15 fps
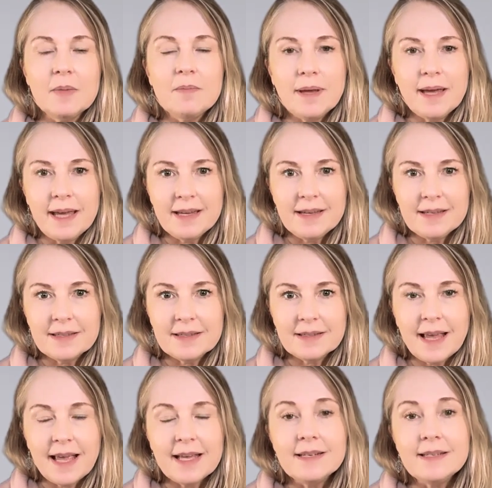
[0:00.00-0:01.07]
Pace
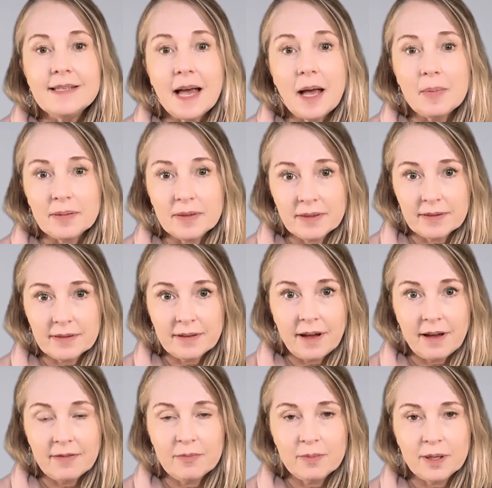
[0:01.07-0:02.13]
and depth
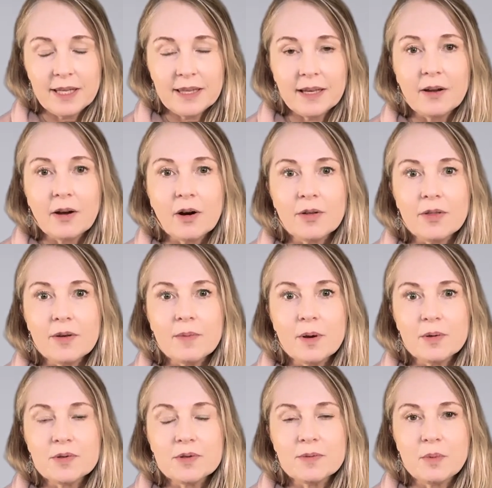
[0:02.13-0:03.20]
of breathing are the
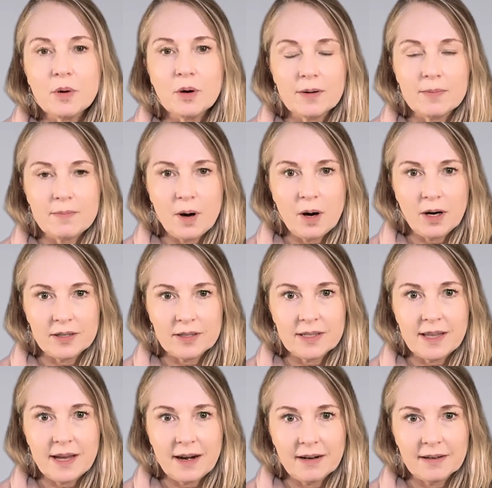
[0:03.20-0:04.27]
most important parts
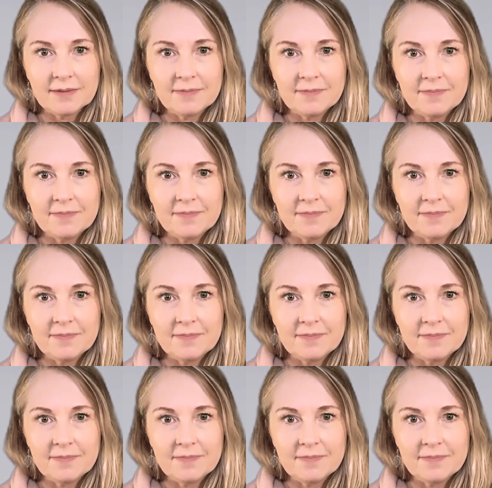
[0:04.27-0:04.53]
there.